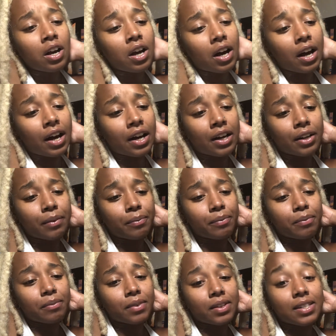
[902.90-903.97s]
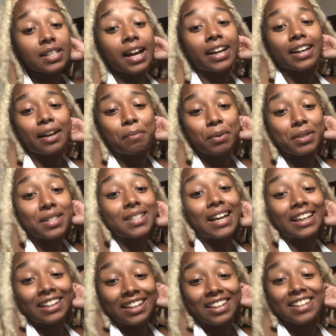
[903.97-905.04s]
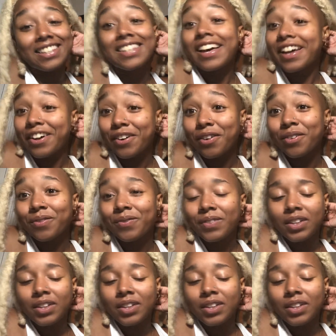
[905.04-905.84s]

I put psychic as hell.